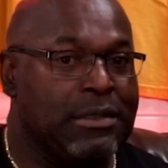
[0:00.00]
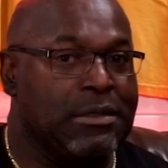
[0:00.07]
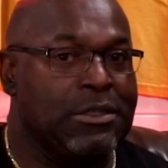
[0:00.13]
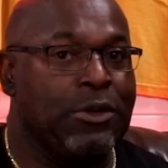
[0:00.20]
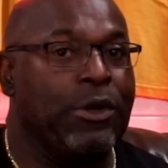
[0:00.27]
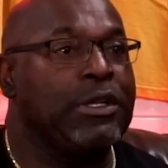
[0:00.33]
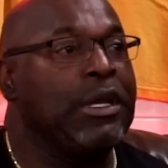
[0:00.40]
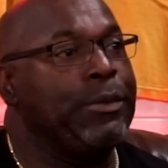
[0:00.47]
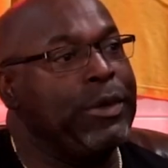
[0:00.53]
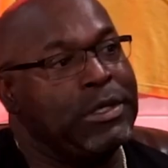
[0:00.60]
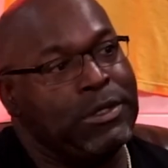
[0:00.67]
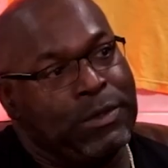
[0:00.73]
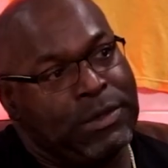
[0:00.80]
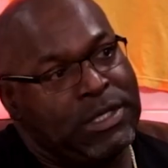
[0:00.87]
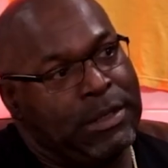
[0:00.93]
joined up with
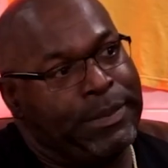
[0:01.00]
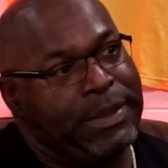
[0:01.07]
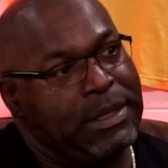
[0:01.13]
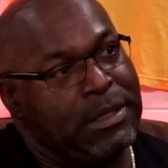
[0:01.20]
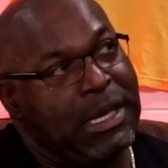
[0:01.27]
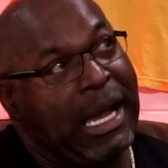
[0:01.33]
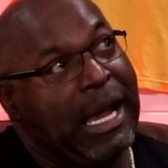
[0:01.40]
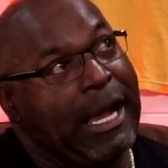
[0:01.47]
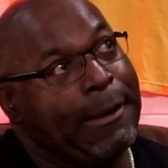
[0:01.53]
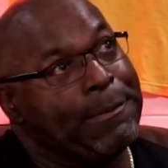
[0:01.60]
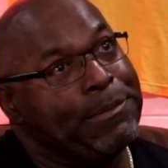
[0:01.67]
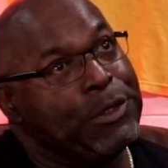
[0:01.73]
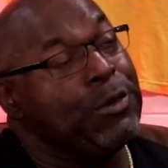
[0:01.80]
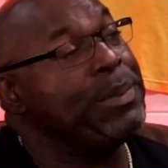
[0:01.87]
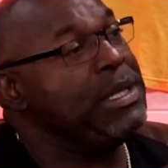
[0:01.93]

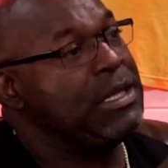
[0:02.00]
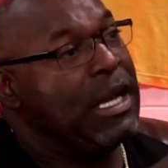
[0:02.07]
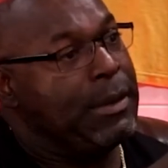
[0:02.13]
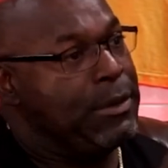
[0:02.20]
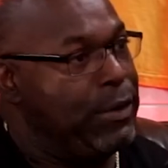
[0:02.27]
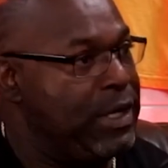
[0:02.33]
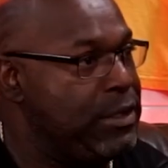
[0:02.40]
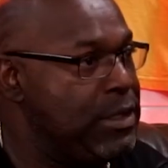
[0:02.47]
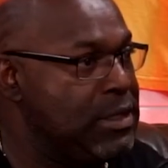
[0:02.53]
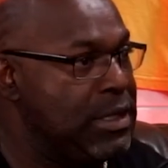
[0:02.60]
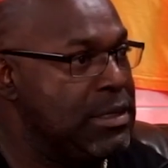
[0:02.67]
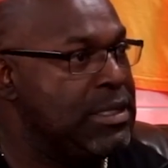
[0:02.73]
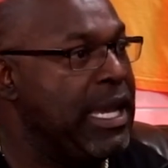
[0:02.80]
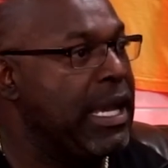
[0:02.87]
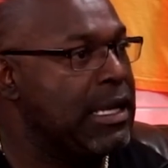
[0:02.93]
UPW, which is in San